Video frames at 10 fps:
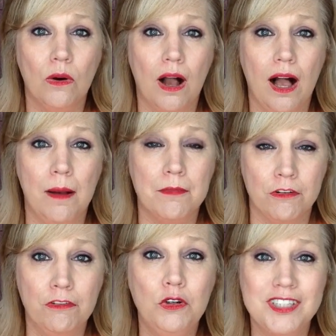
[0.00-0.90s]

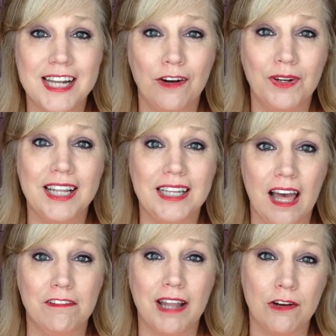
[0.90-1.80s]
the foods that I really
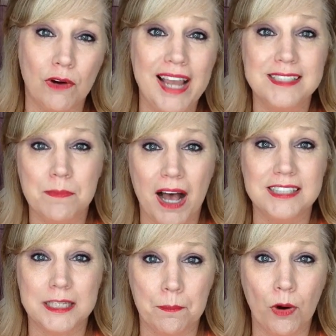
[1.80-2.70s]
love, like rice,
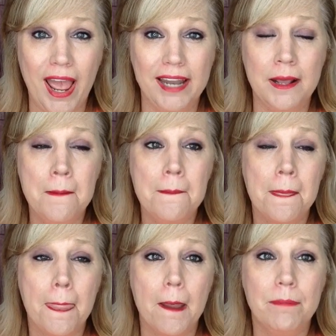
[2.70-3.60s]
pasta, bread,
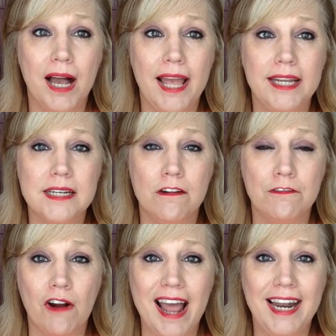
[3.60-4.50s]
but
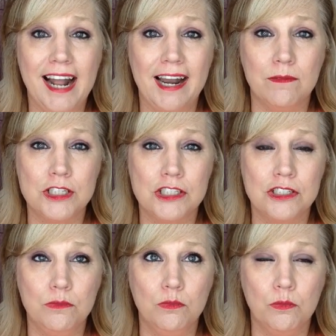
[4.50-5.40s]
Friday night I was
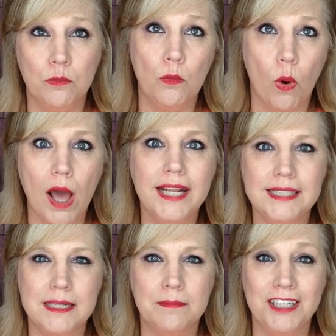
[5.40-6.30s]

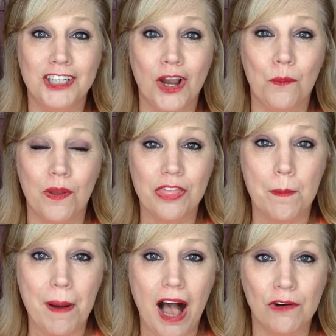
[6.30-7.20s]
wanting something to go with
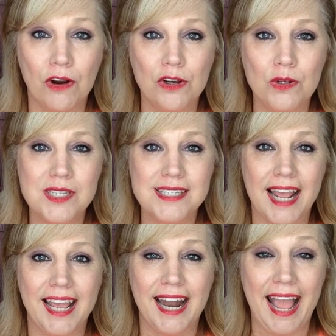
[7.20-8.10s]
the pot
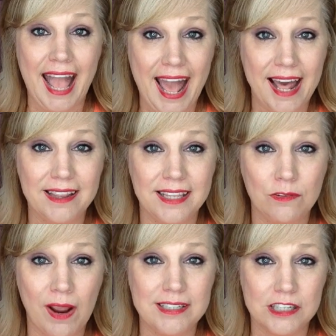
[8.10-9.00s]
roast, and I had
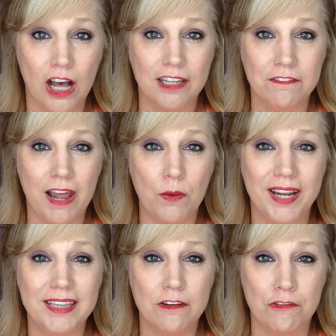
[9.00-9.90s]
the rice cauliflower
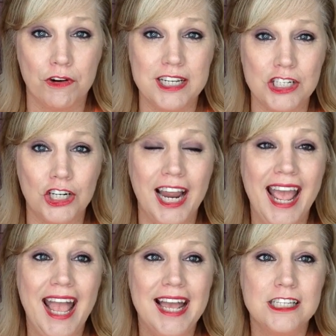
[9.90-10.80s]
in the freezer,
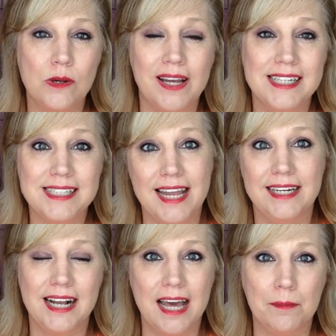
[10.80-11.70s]
so I
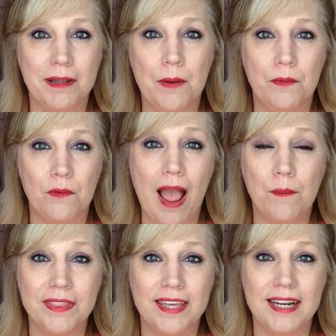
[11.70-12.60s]
decided to kind of play
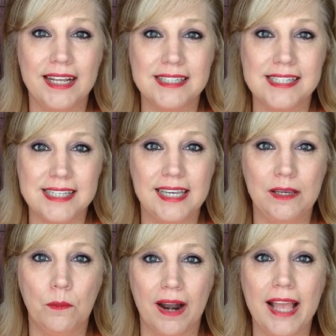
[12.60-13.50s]
around with it and
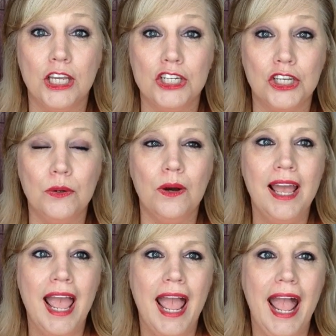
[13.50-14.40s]
see what I could do,
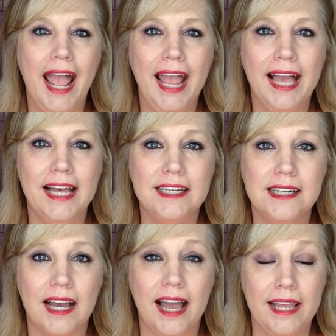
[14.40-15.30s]

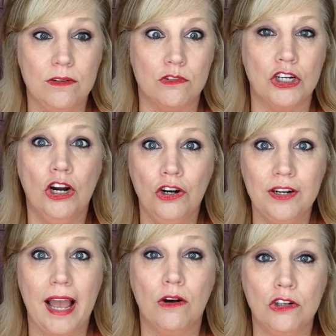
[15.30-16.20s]
and it
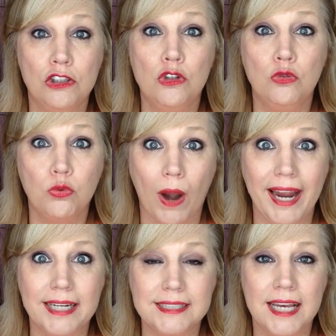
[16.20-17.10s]
turned out
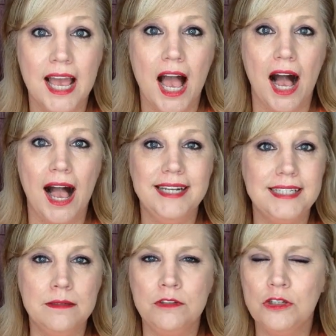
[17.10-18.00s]
great. I
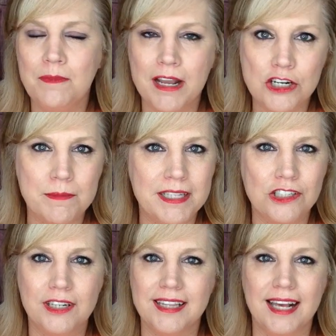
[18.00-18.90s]
didn't do
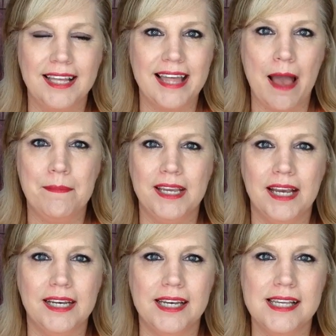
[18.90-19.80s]
measurements or anything like that
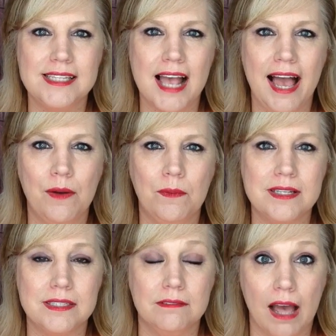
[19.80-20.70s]
because I
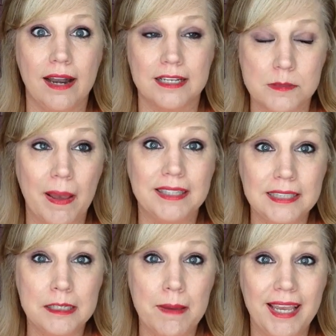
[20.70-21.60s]
was not
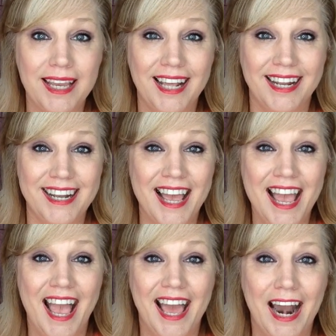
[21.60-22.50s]
expecting to make it,
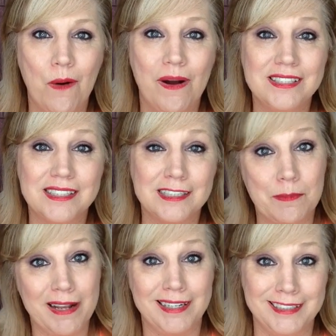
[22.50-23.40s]
and I wasn't
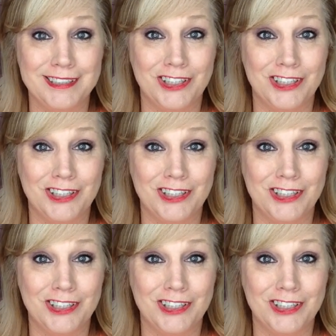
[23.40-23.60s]
expecting it to